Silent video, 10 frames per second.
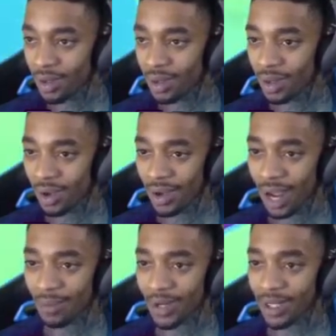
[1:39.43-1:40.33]
Oh,
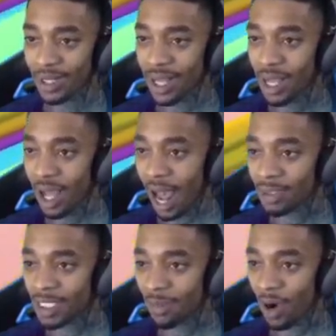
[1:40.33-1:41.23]
yeah, I'm good. I'm
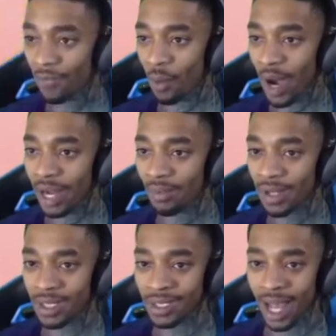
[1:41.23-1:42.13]
smart for waiting because now